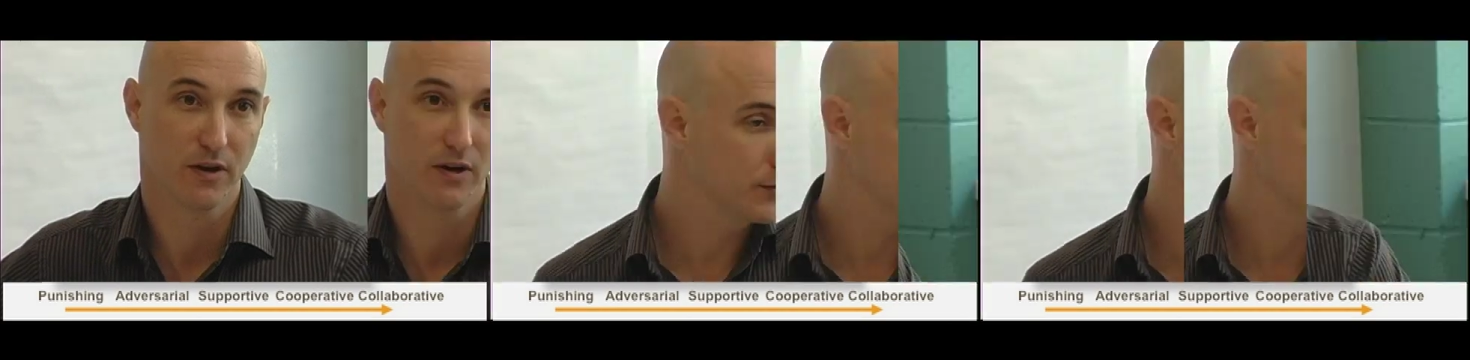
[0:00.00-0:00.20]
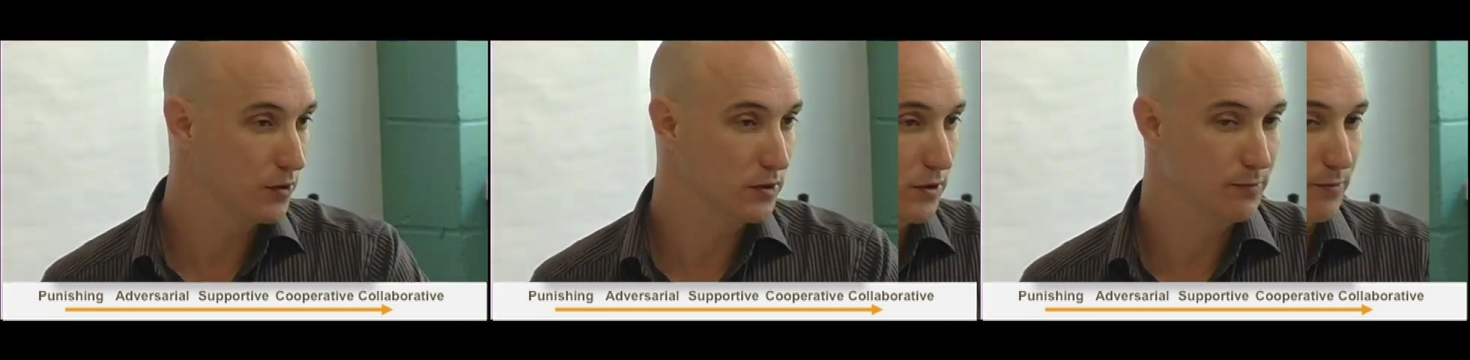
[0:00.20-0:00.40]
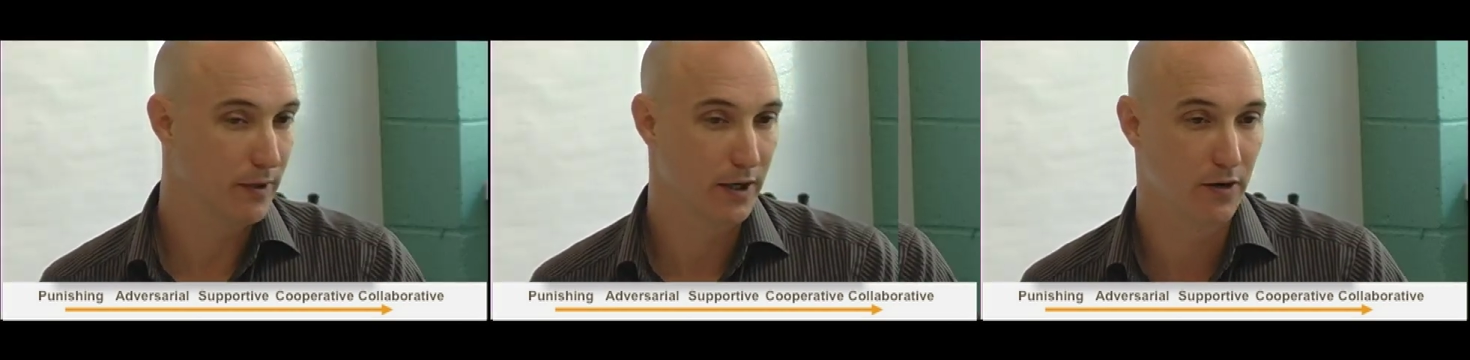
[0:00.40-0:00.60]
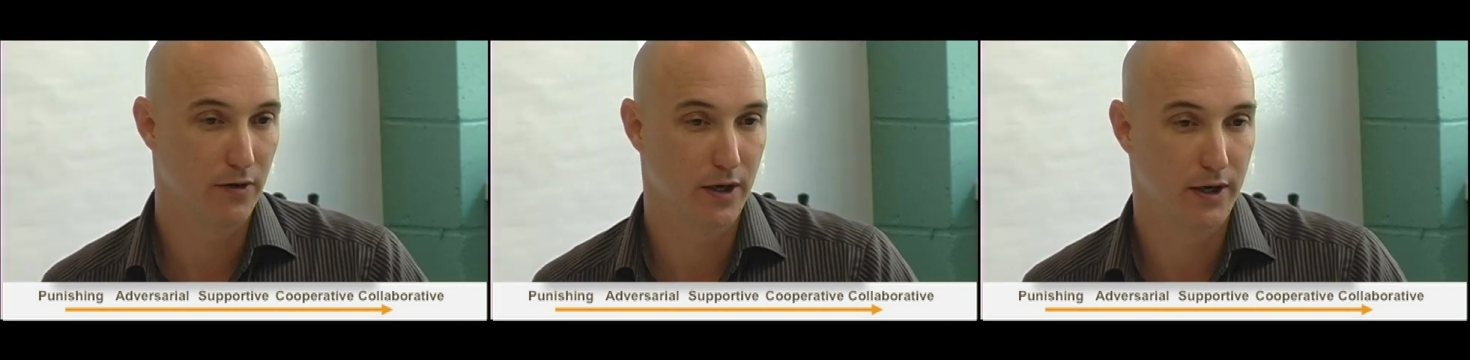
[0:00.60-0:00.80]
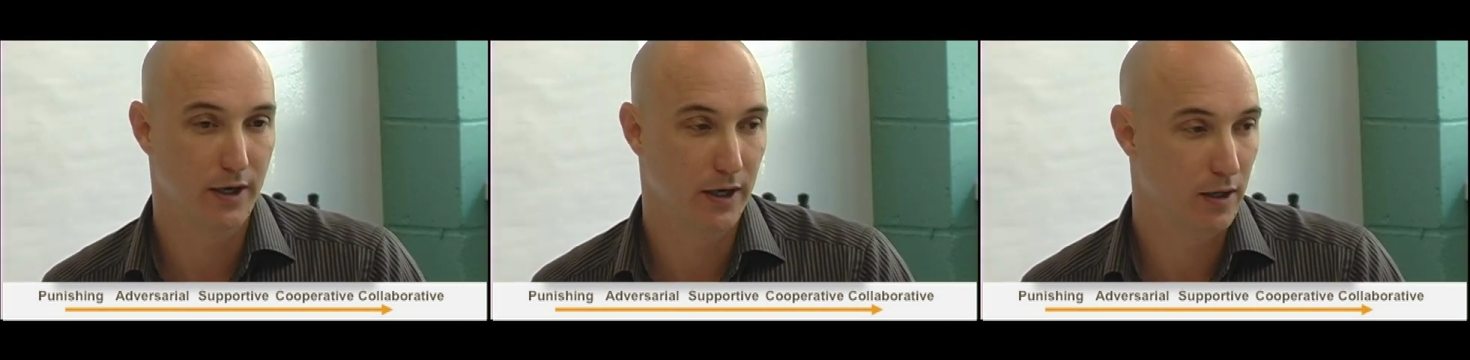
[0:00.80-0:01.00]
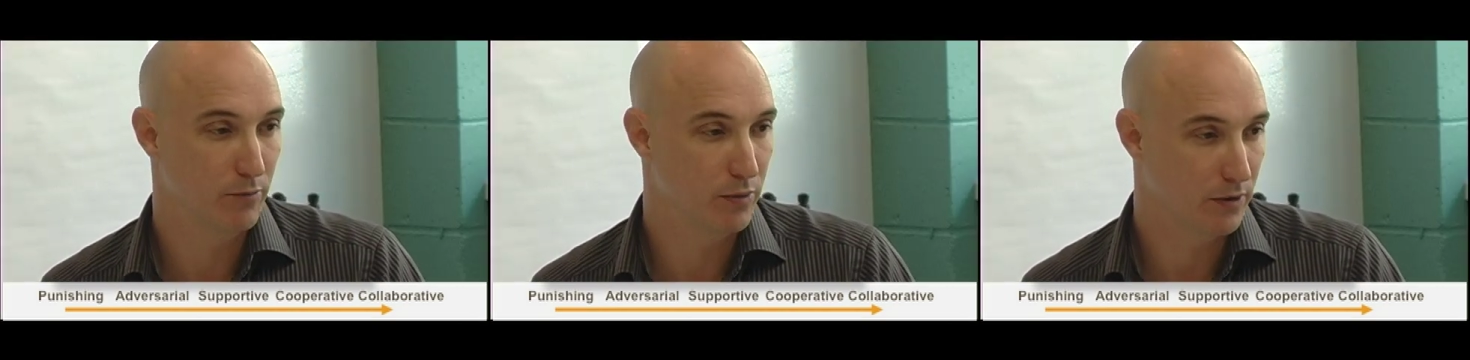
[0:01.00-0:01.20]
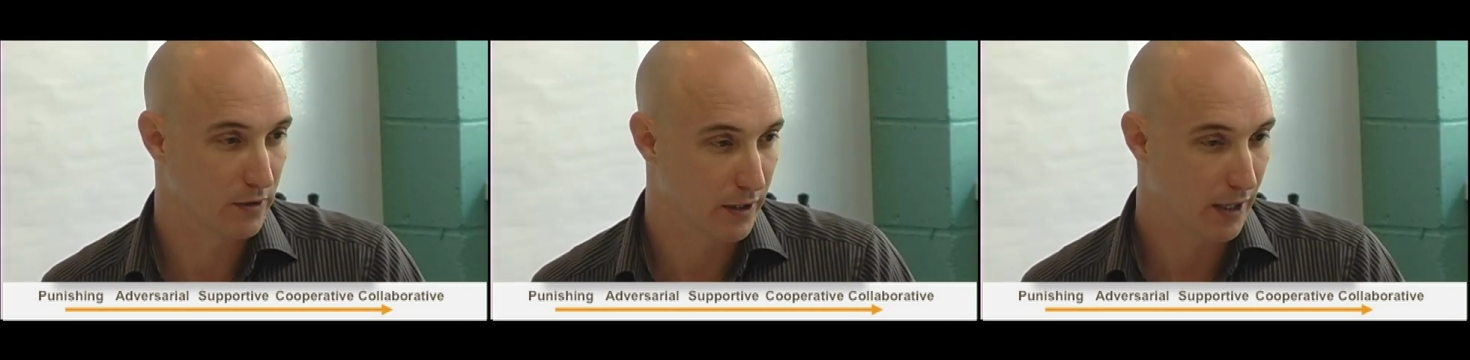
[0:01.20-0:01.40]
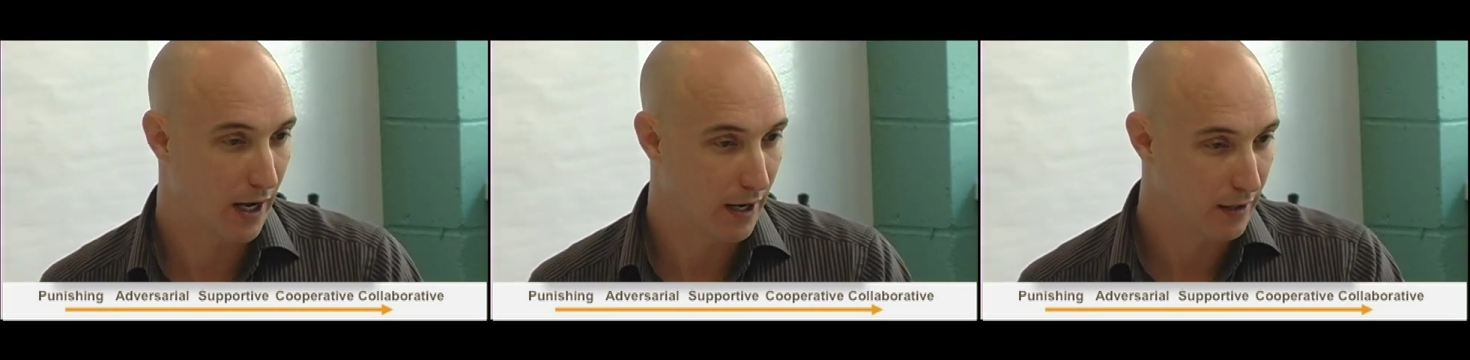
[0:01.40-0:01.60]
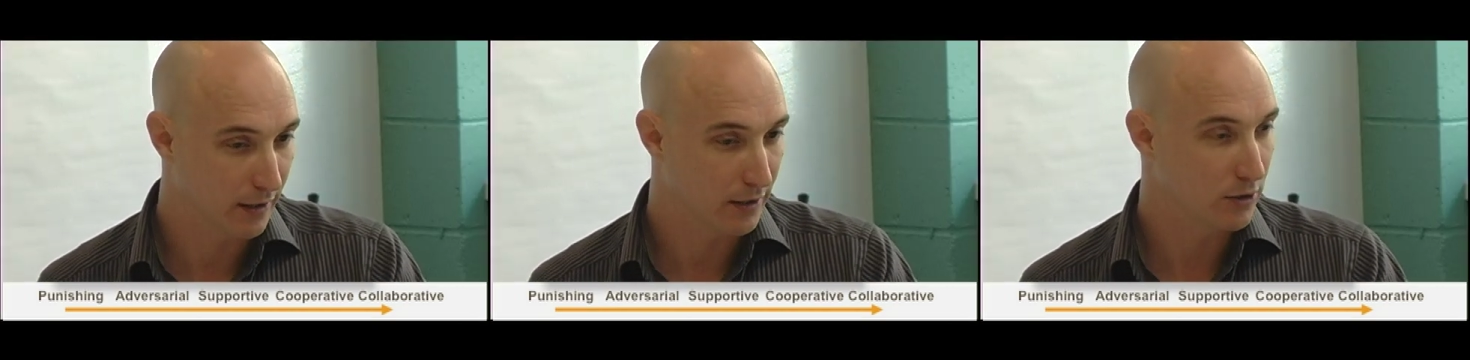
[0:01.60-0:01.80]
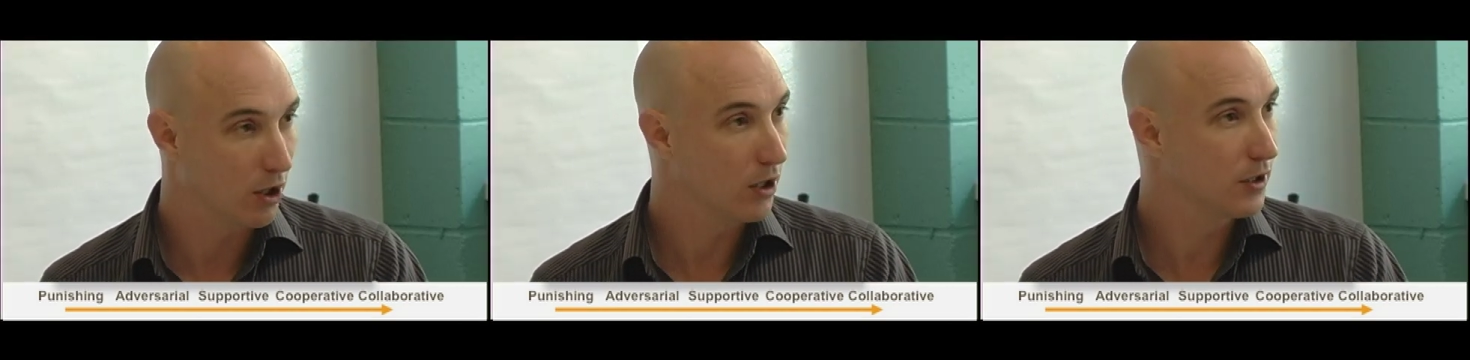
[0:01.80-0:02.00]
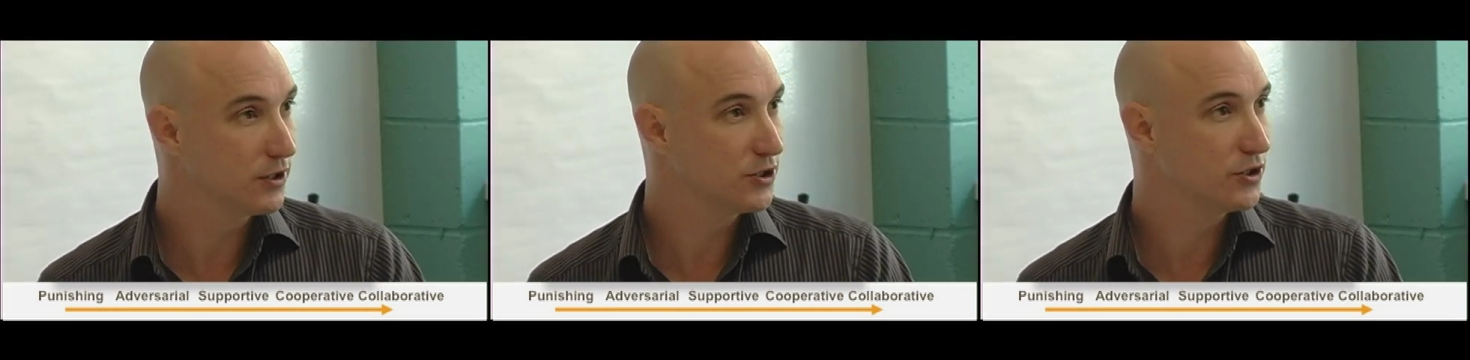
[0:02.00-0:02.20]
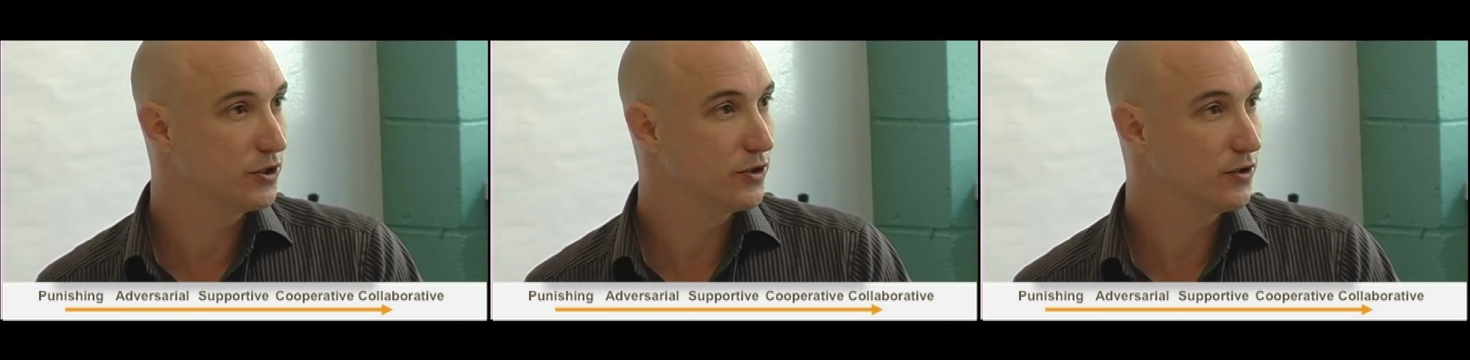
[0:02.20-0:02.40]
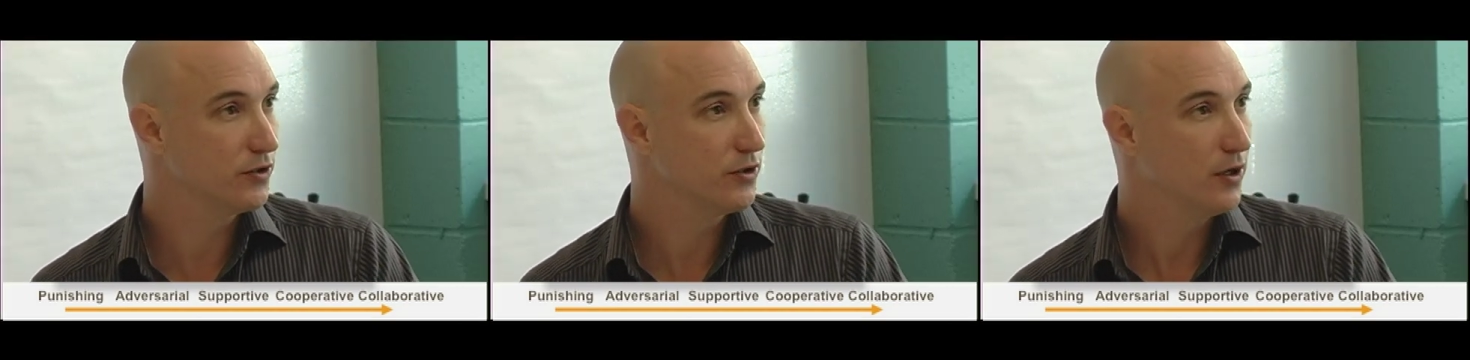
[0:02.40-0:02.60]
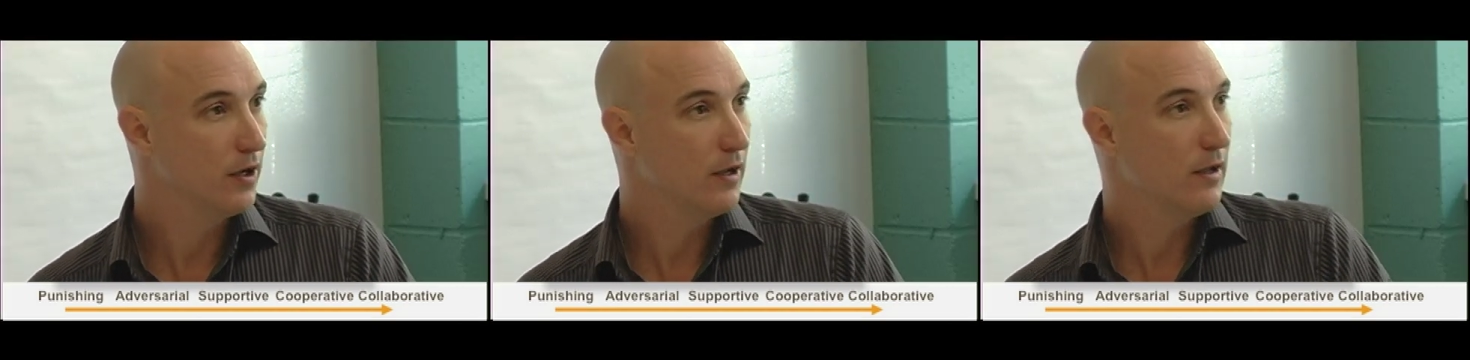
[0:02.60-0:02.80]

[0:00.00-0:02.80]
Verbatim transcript: We talked about crediting and building. I'll acknowledge you.